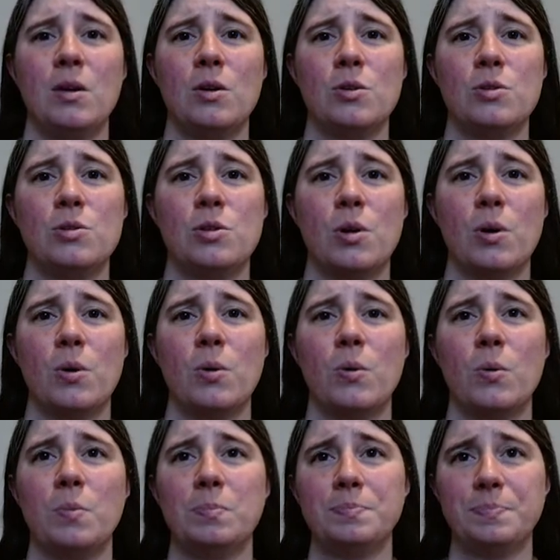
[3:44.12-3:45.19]

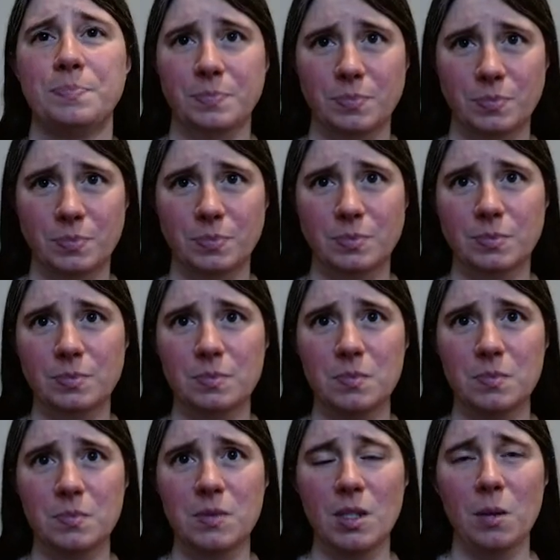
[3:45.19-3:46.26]
So,
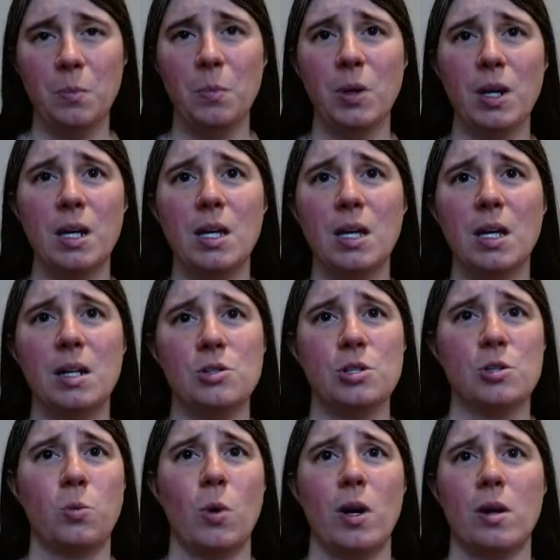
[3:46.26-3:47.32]
but again, it's
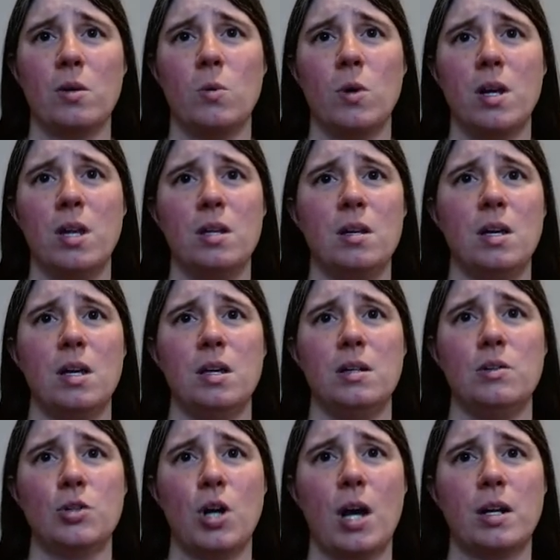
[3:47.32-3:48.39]
just wet on wet
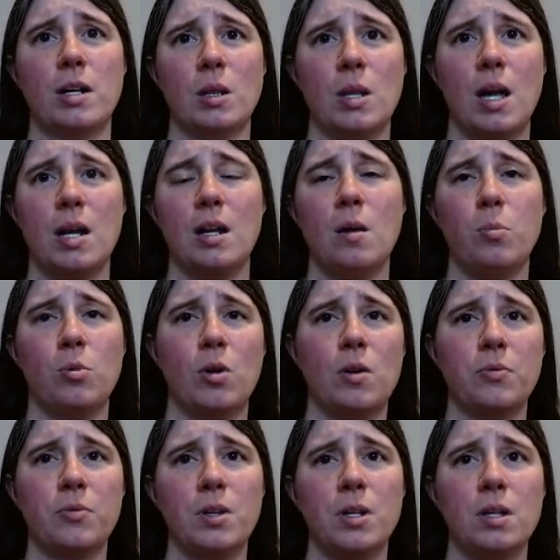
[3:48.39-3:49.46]
and trying to line up
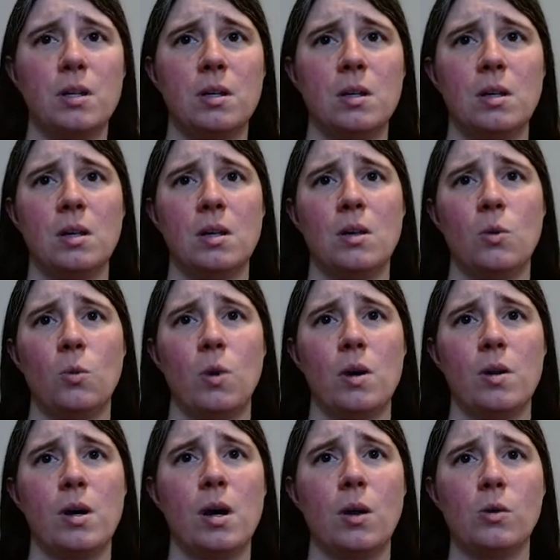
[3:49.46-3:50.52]
roughly where
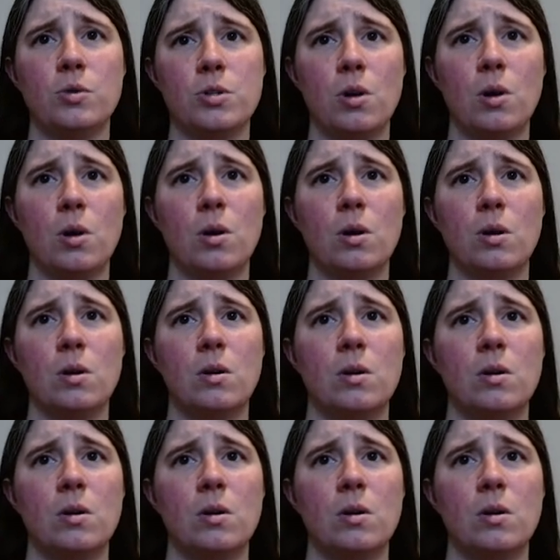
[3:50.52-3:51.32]
the colors are